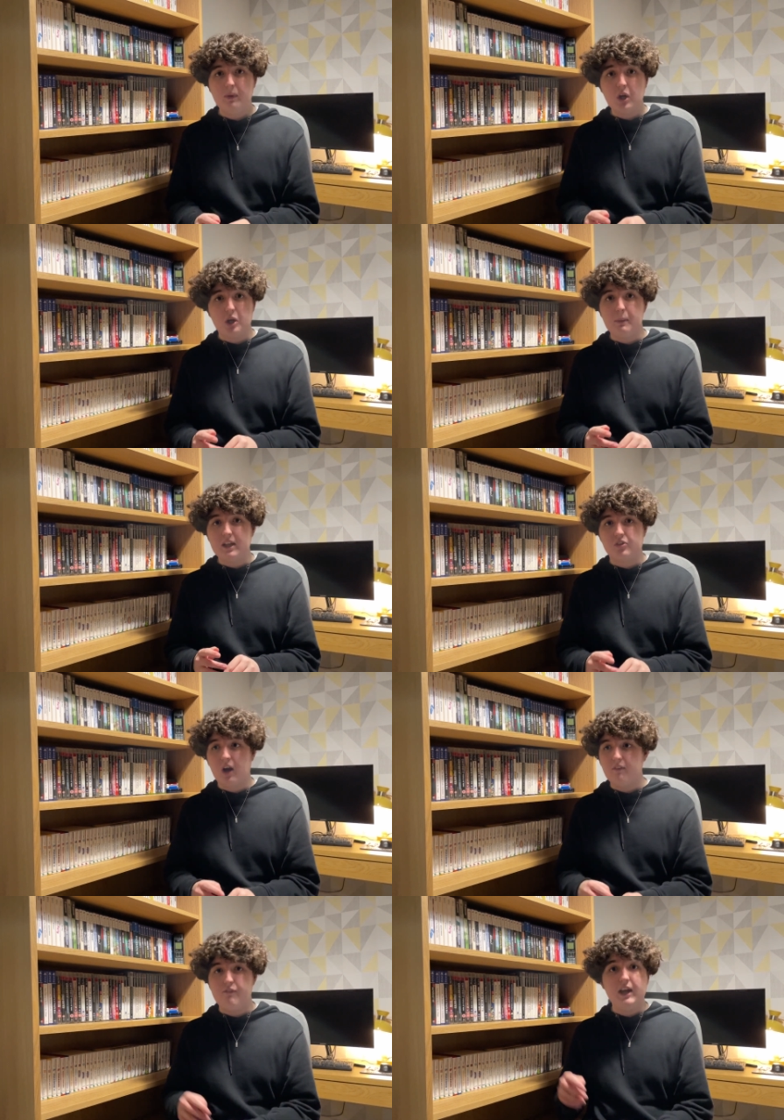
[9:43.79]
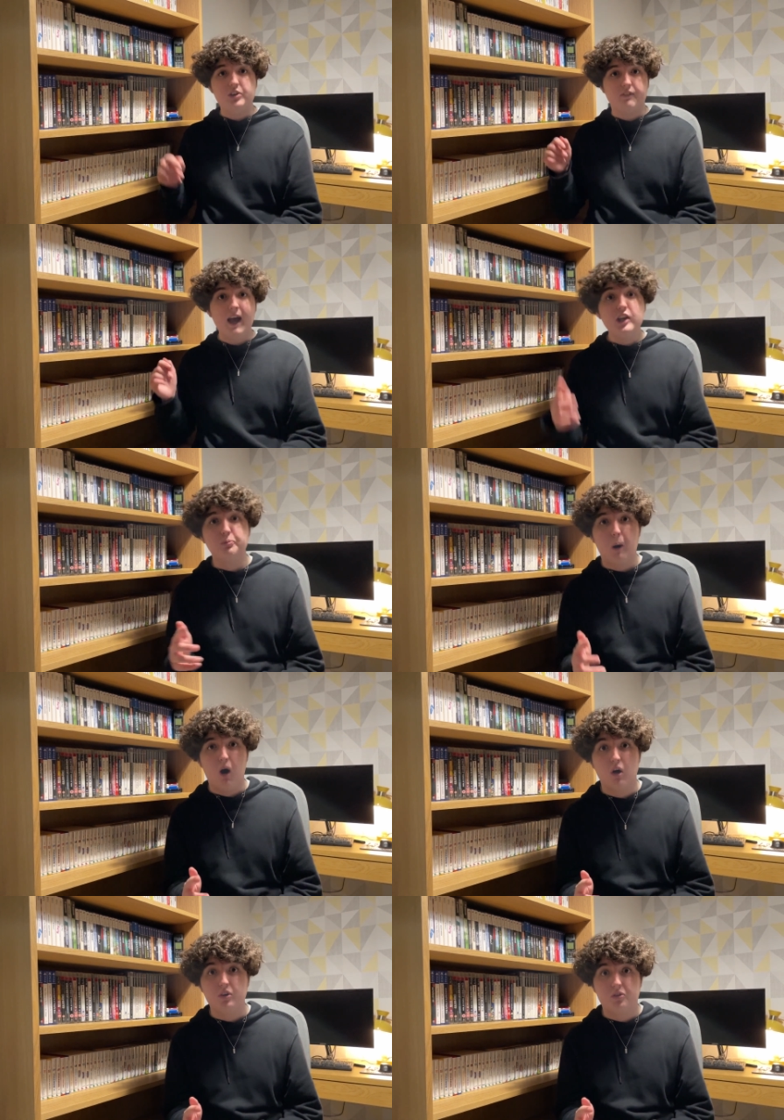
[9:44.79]
We gotta make this guy the face of
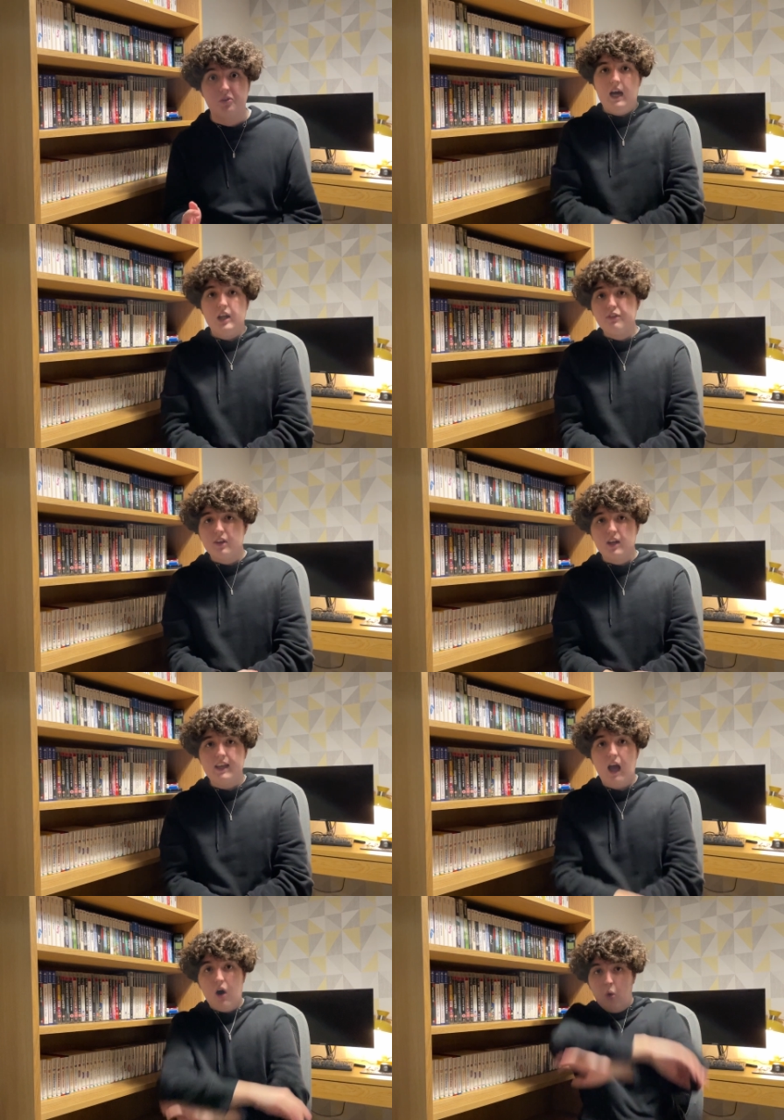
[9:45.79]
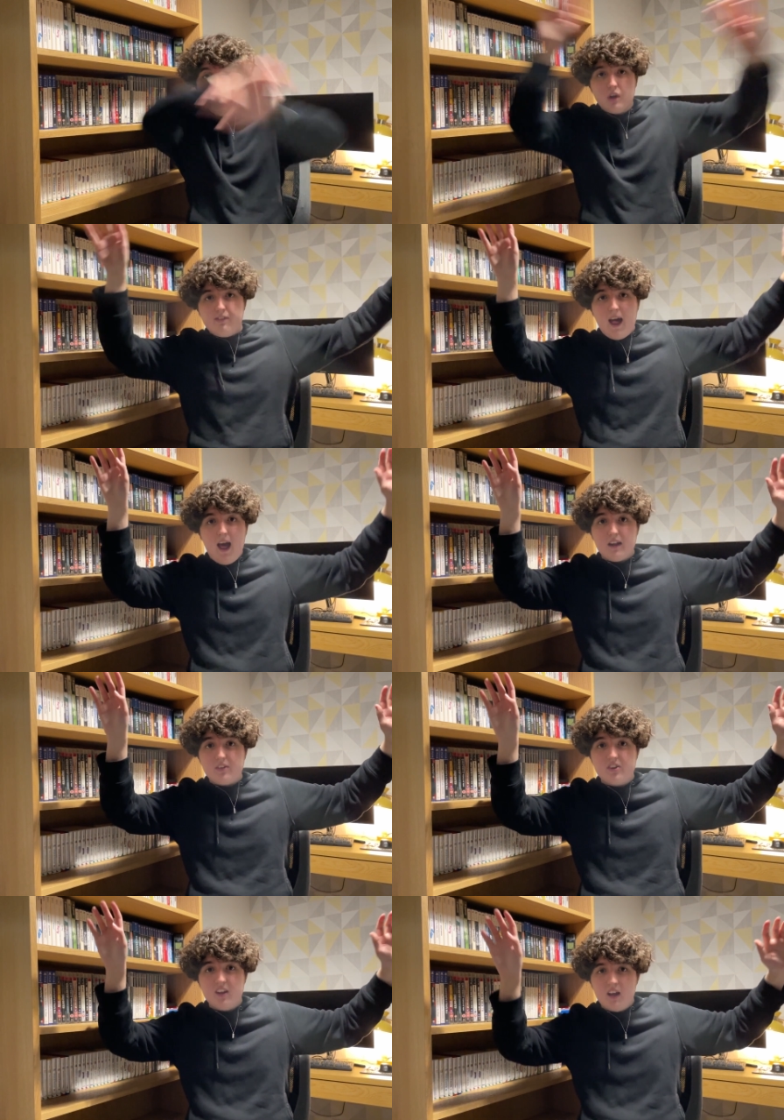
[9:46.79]
Xbox! And after looking at all of
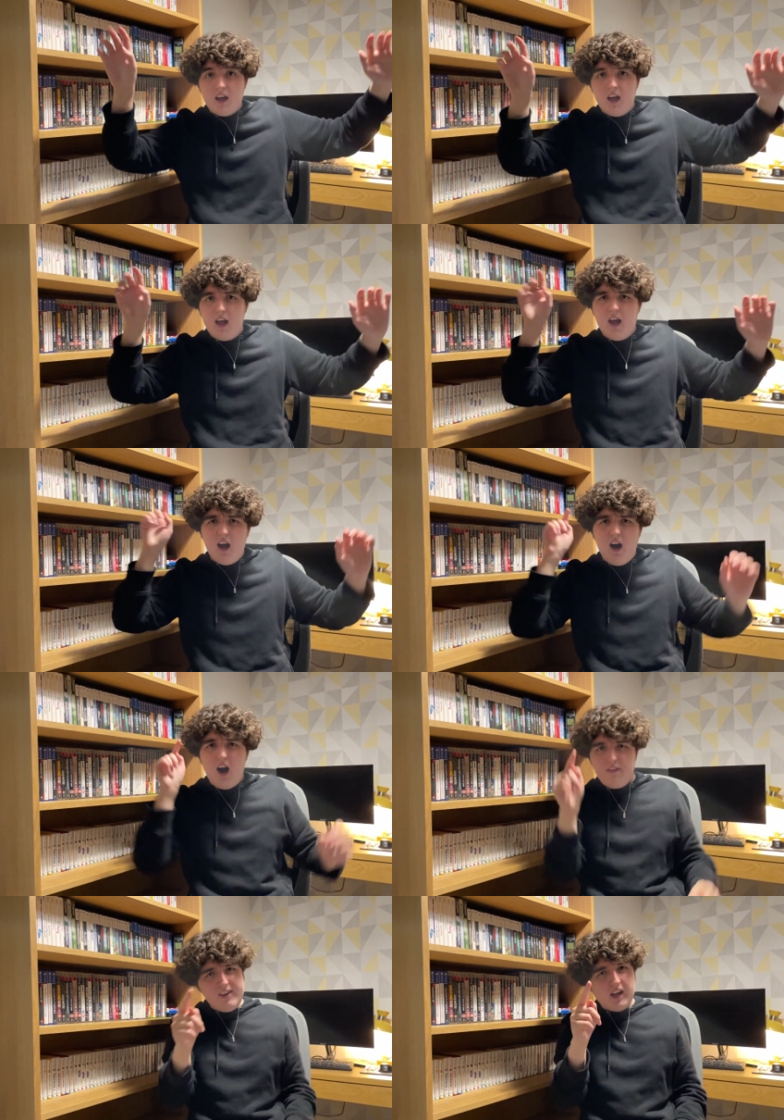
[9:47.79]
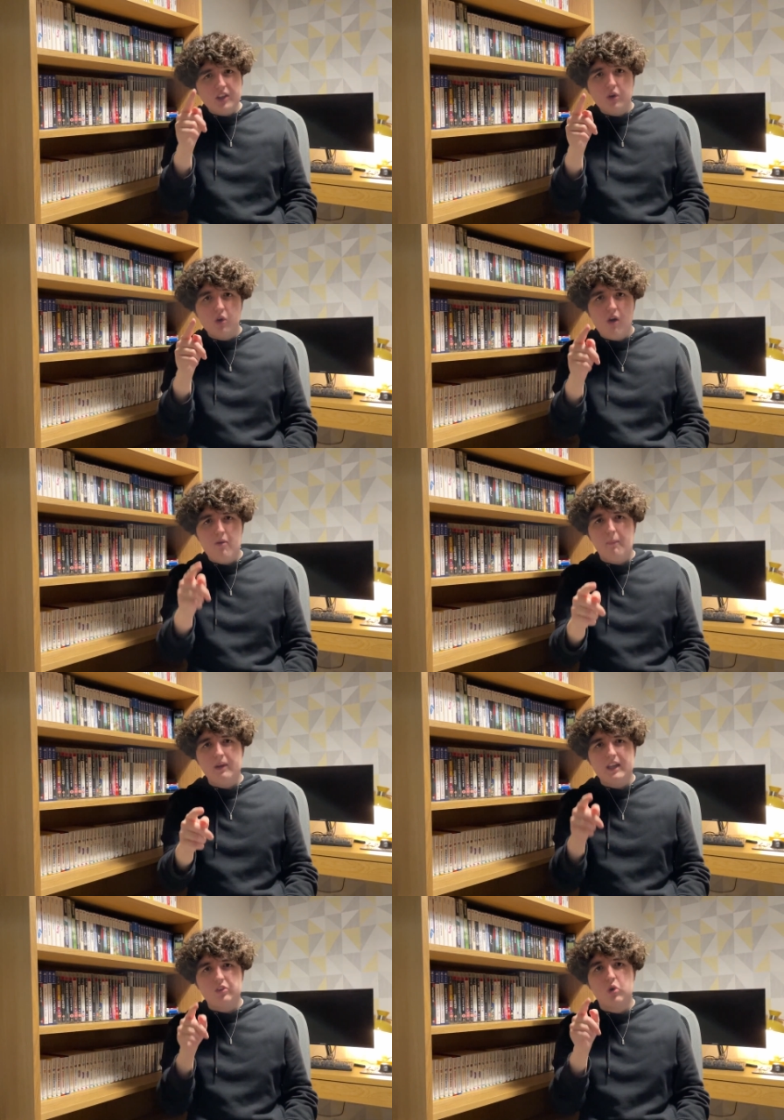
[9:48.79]
that, I think I know who I want my
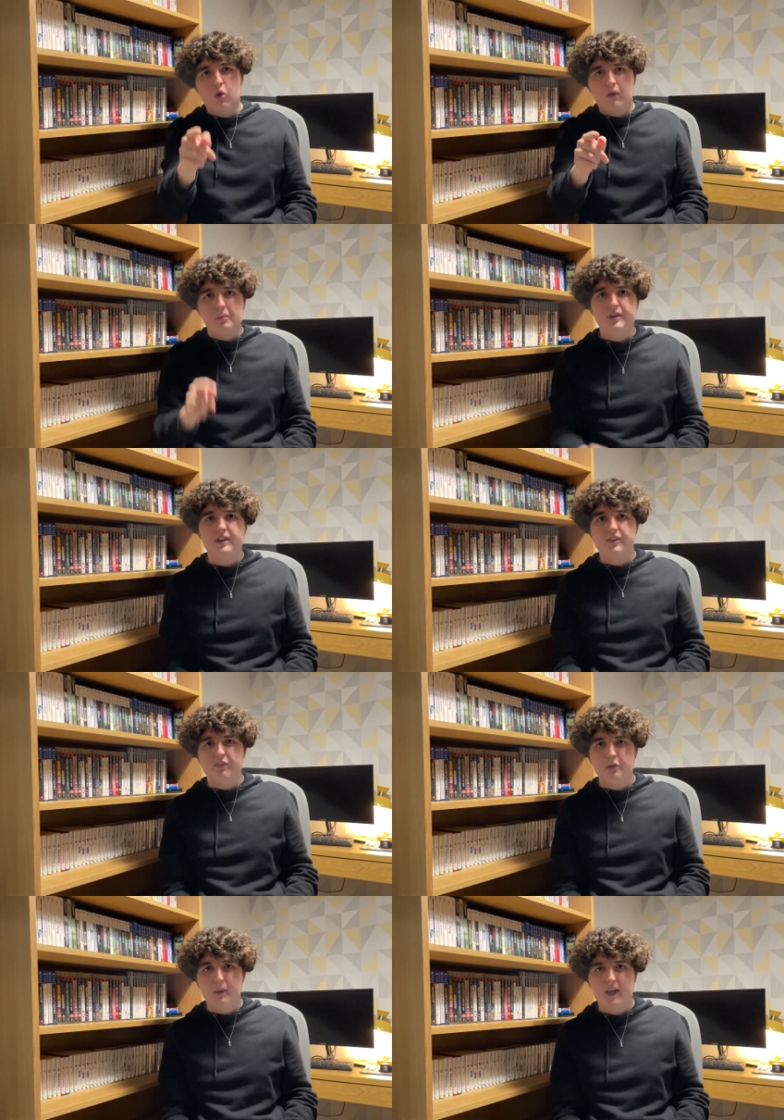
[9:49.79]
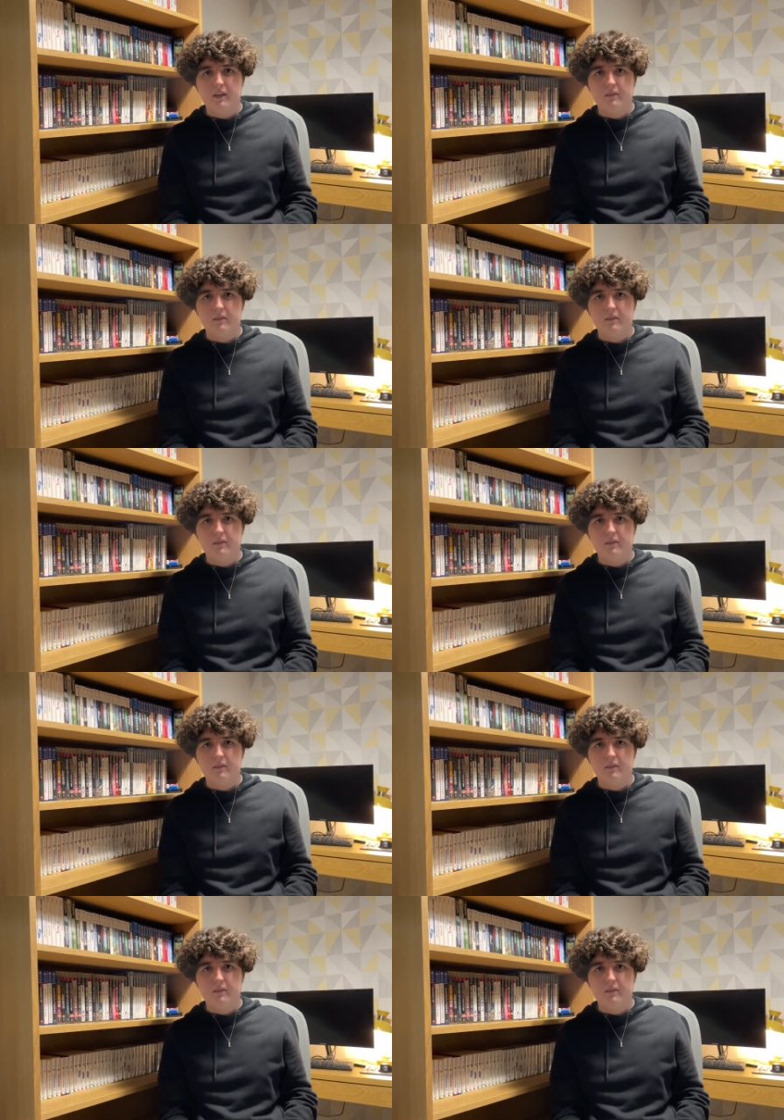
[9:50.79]
next court representative to be.